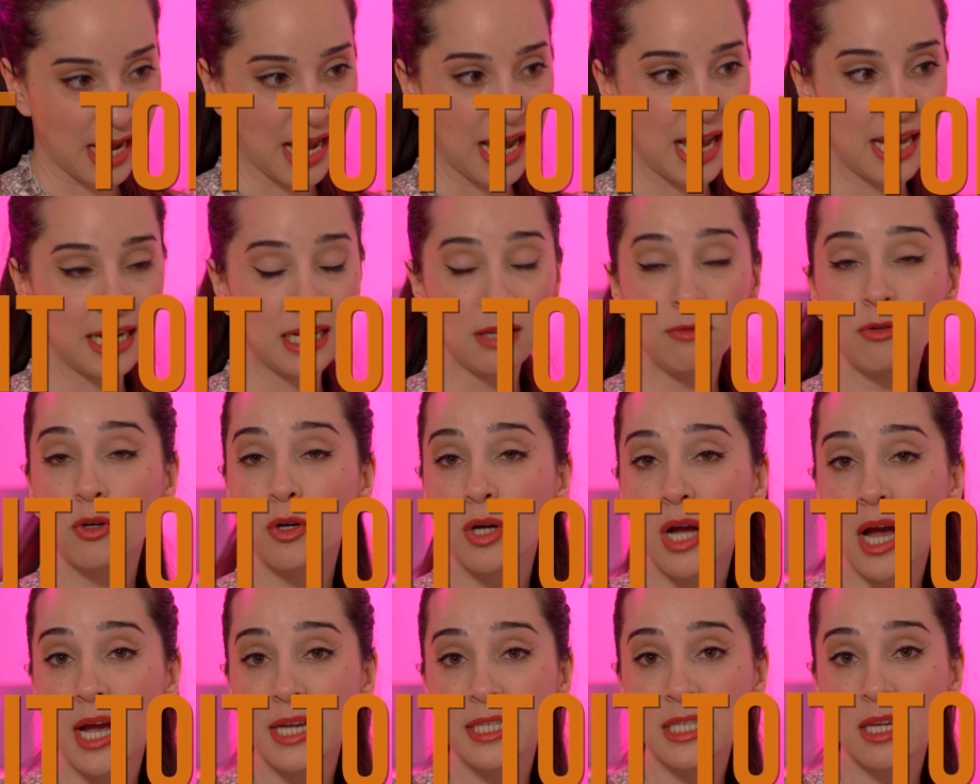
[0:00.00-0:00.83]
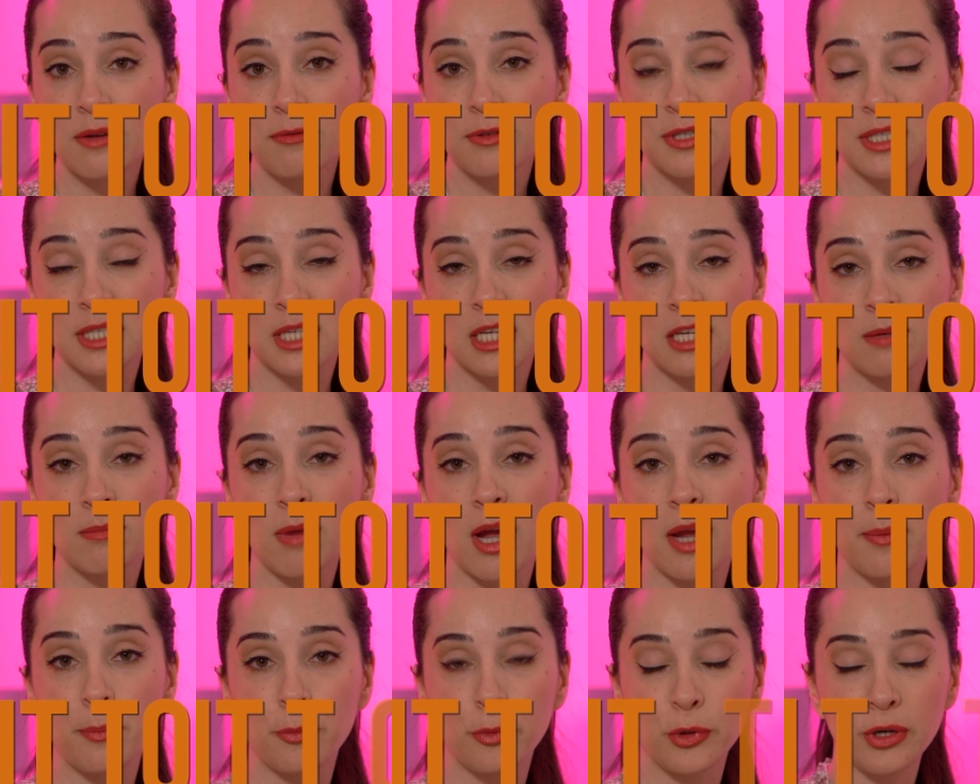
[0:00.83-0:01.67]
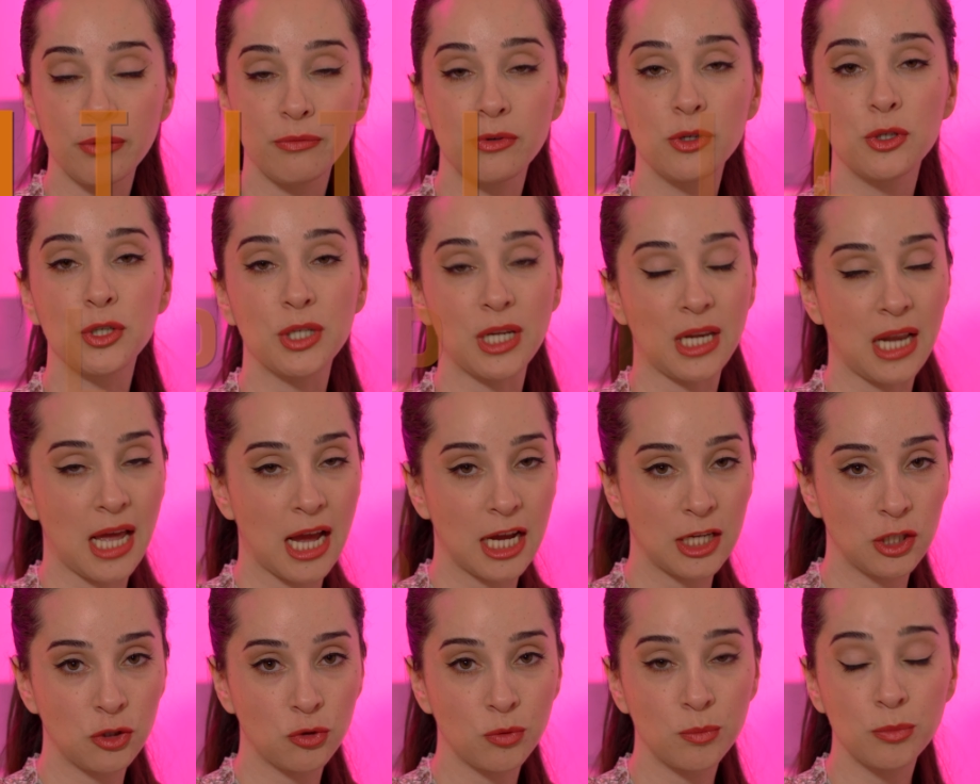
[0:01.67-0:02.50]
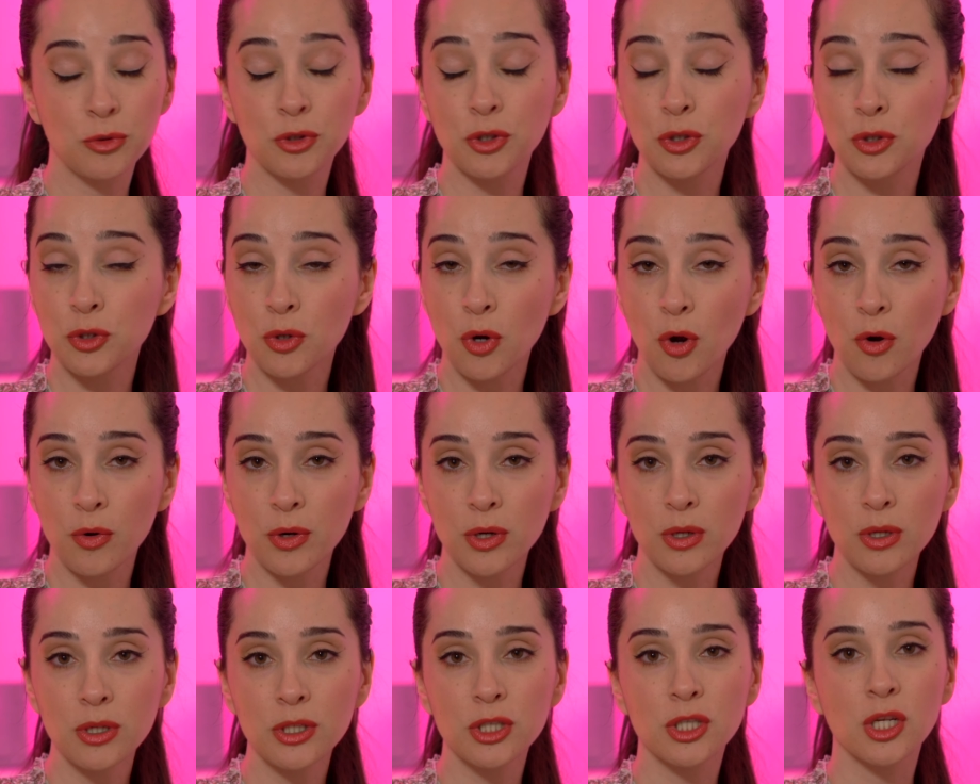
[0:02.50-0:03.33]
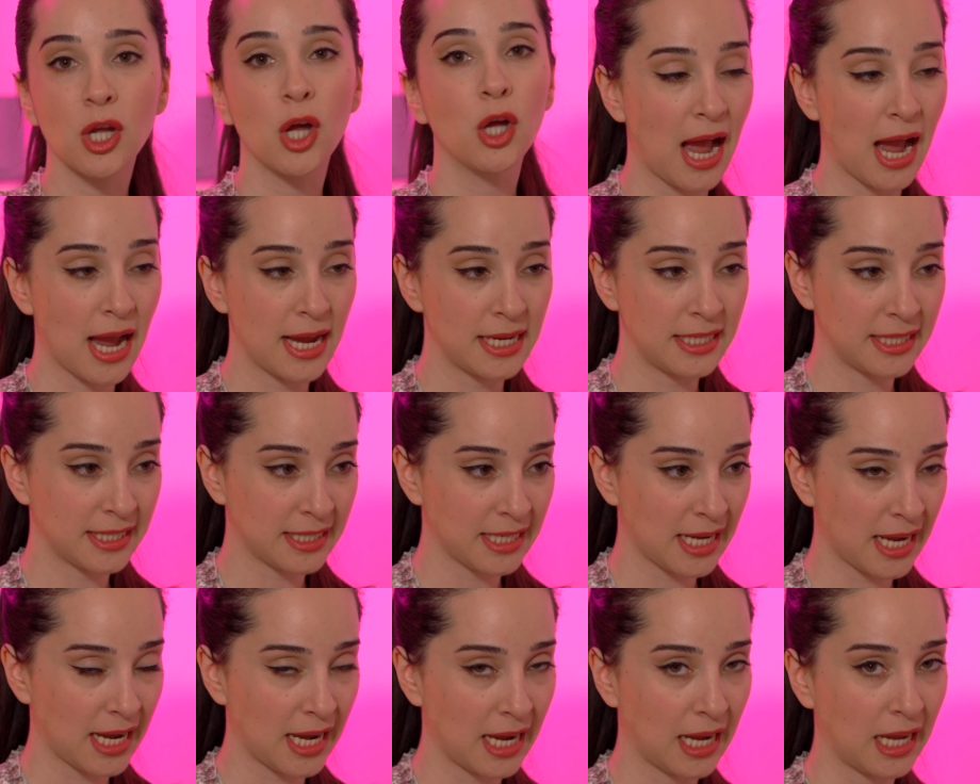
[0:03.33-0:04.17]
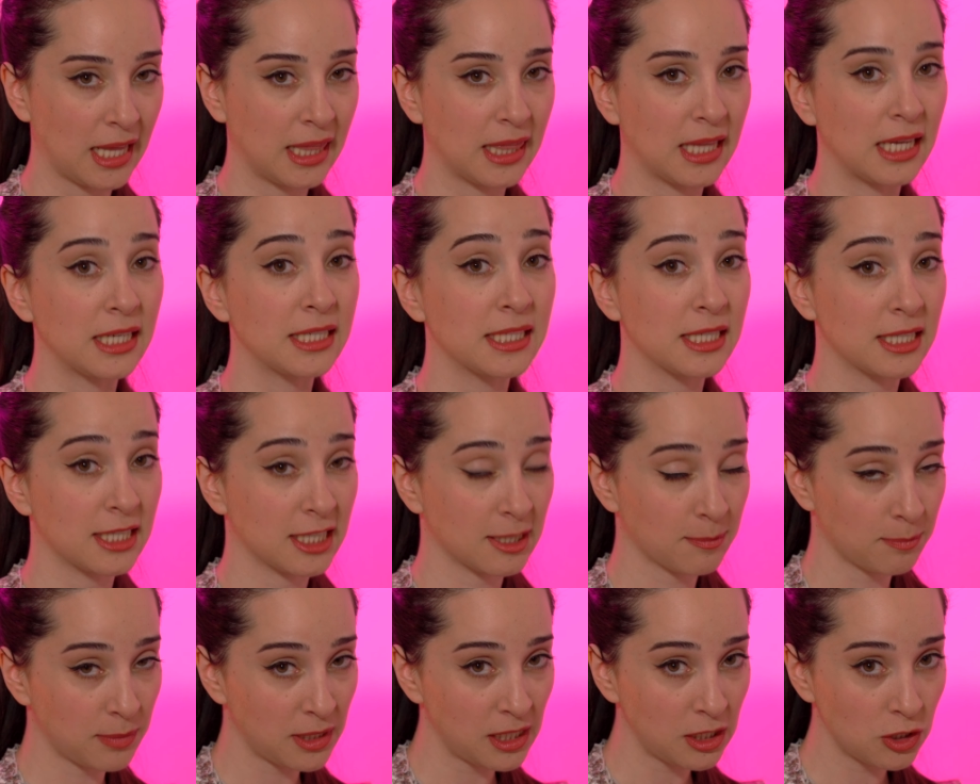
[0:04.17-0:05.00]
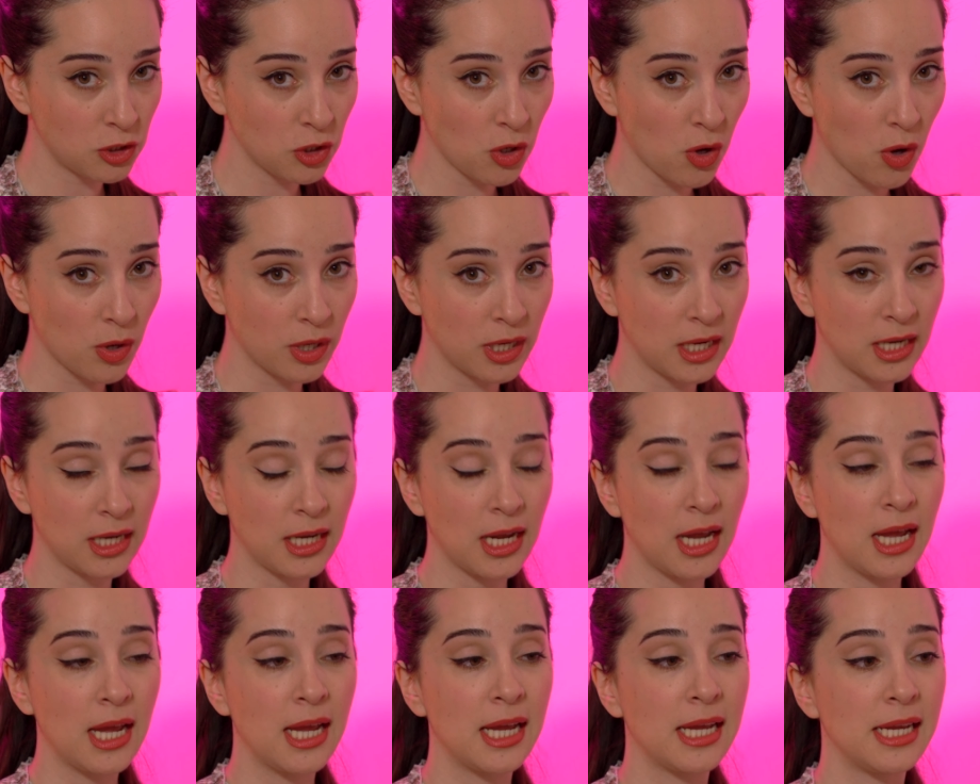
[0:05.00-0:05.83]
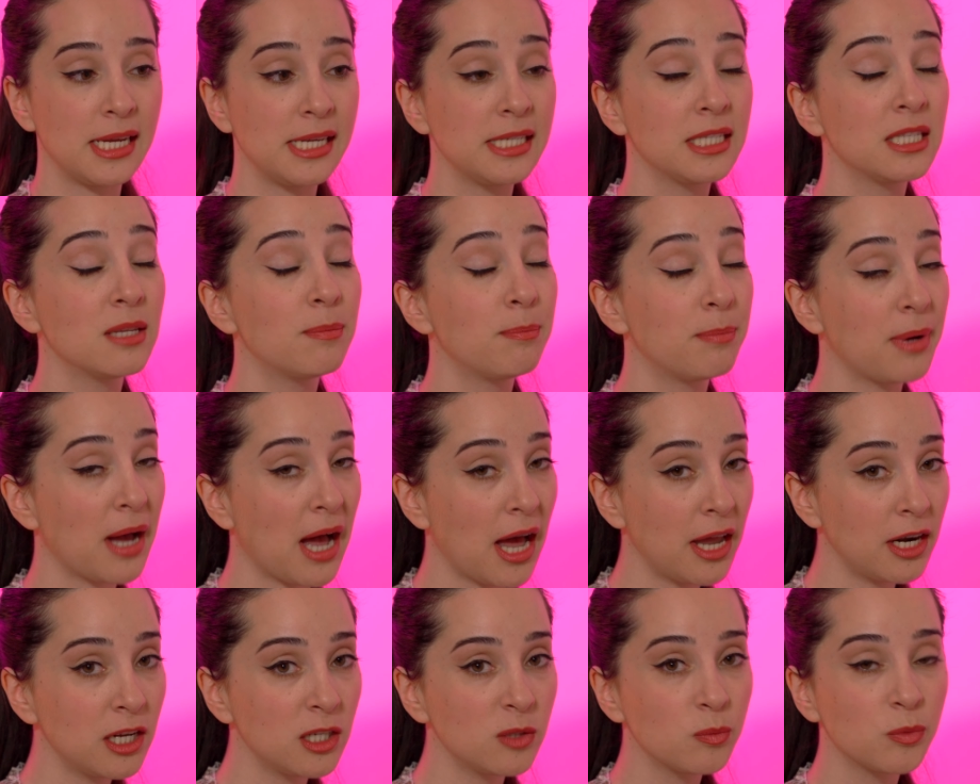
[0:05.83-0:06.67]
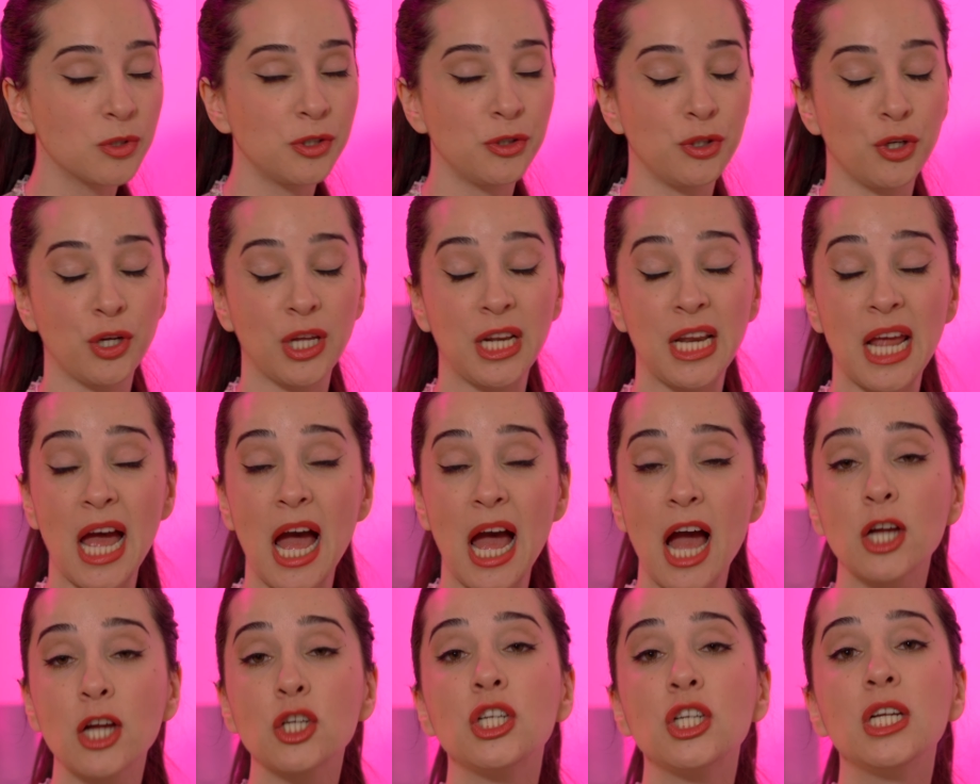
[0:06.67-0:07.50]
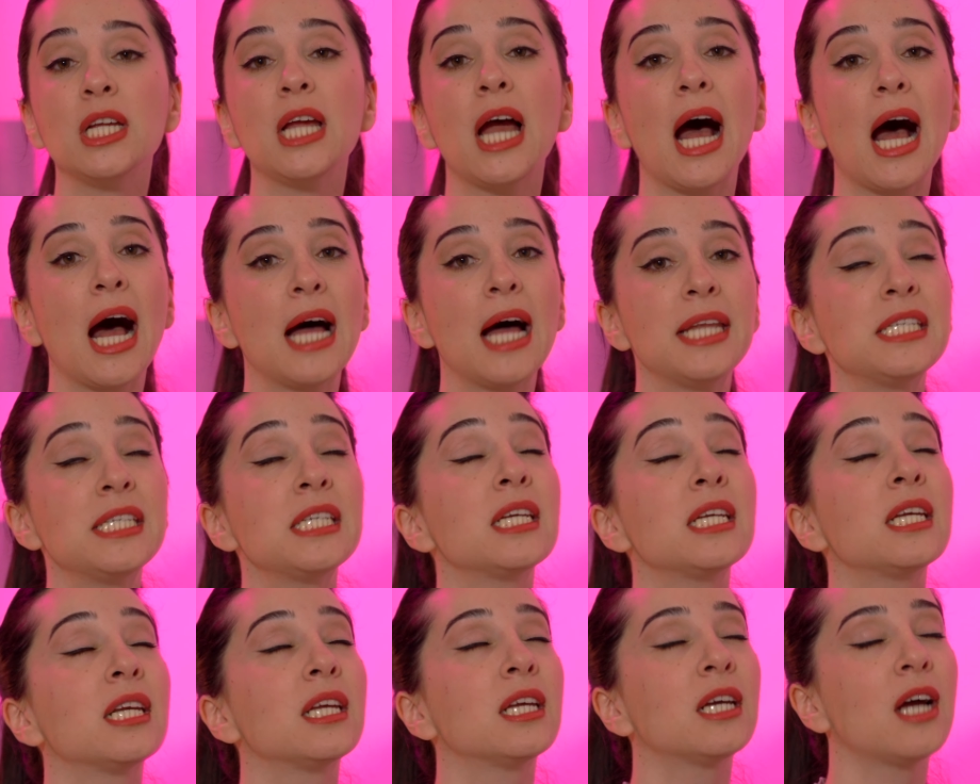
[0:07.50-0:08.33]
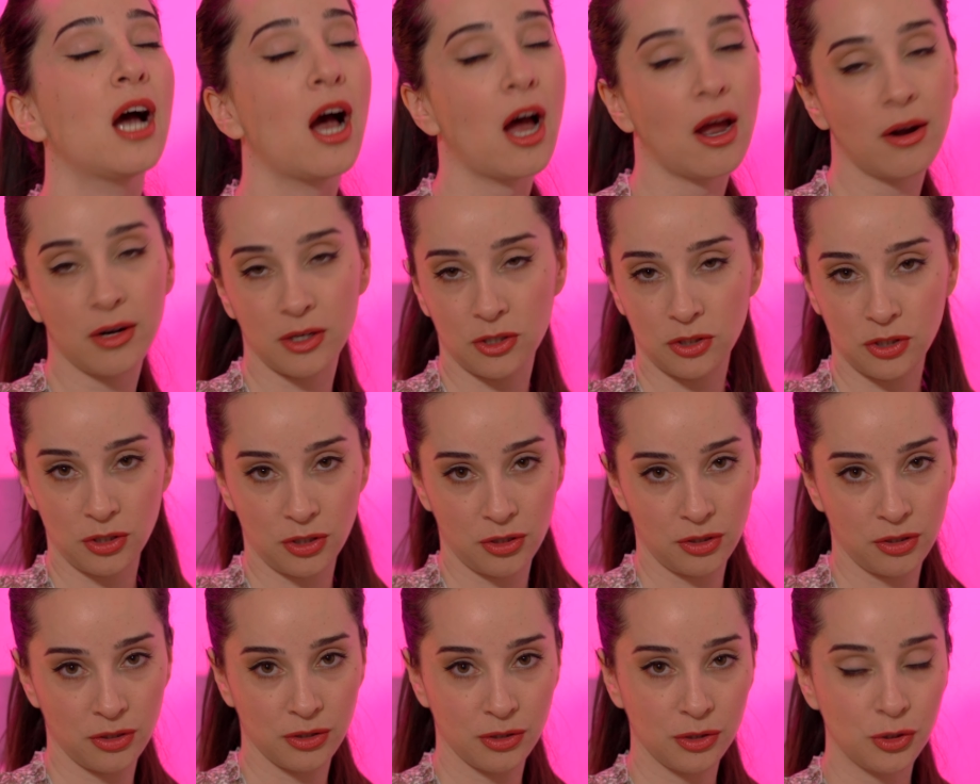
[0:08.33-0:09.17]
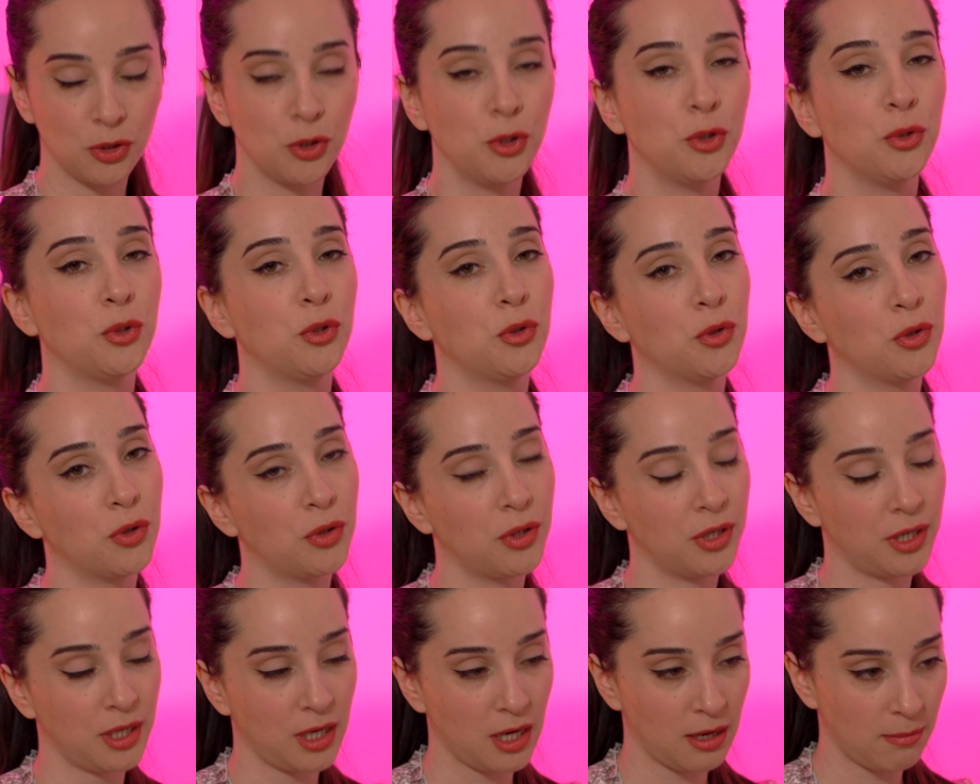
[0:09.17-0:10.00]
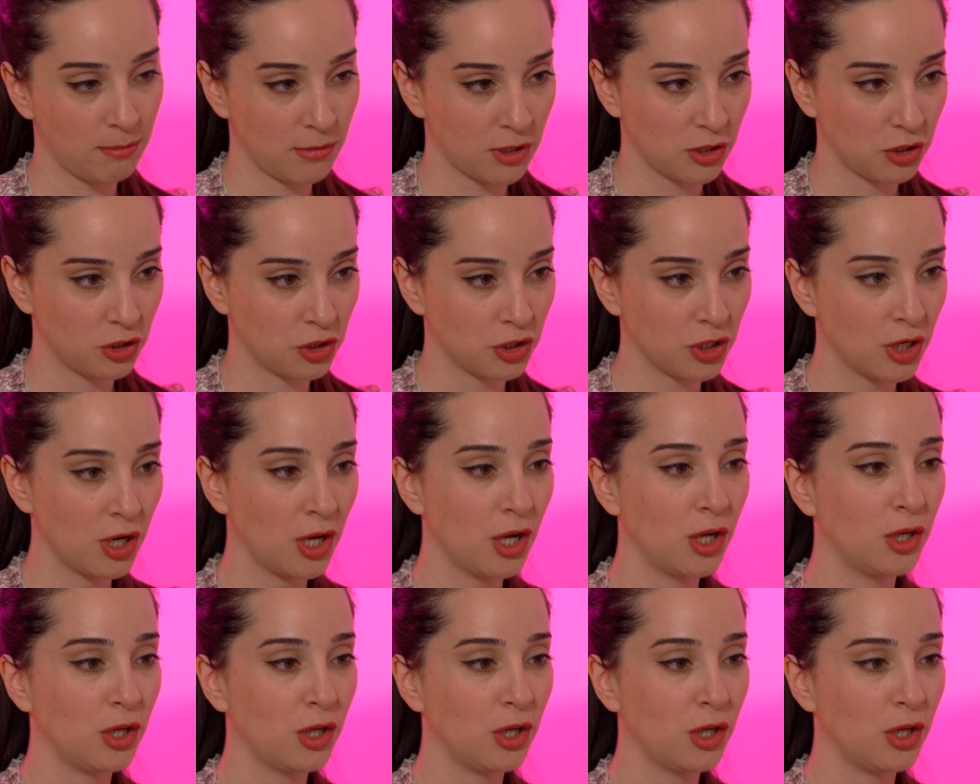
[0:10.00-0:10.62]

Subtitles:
And if you guys have seen my previous Lightroom tutorials, I say that split toning is the panel where you can actually add character to your image.